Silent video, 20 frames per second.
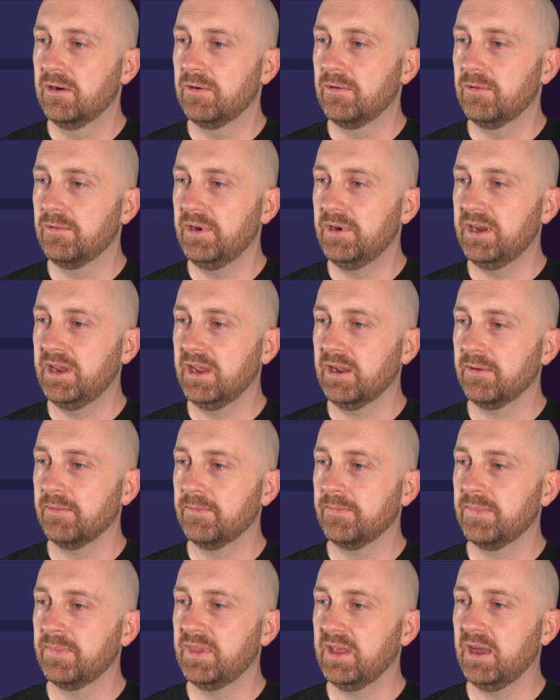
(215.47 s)

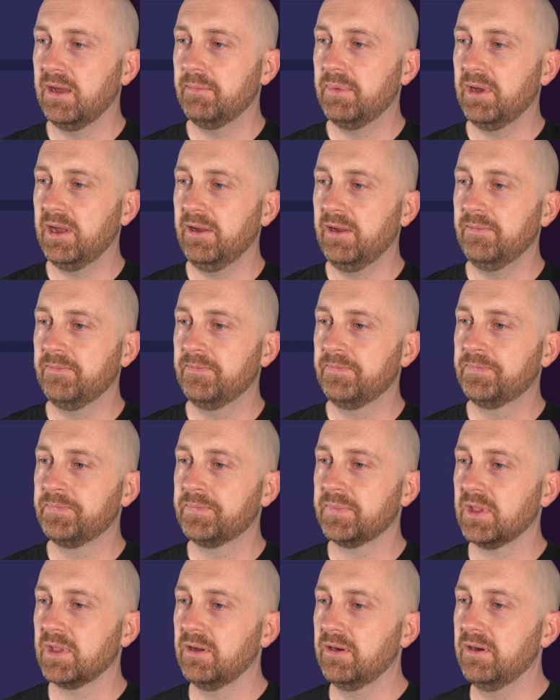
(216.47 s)
reading.py,
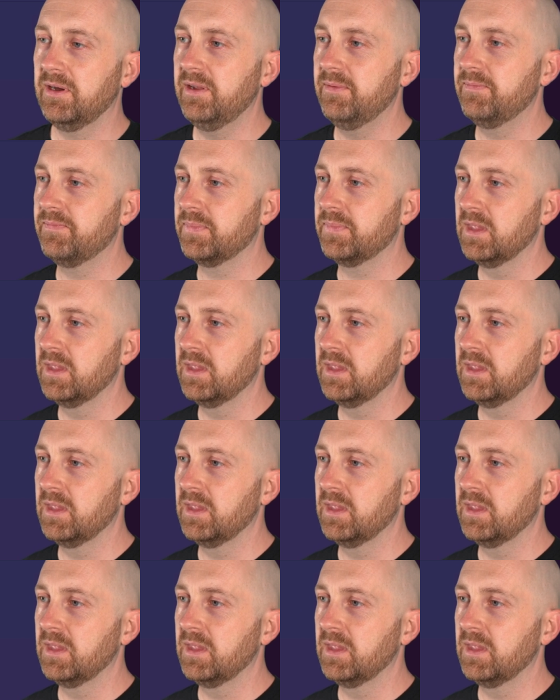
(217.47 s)
right?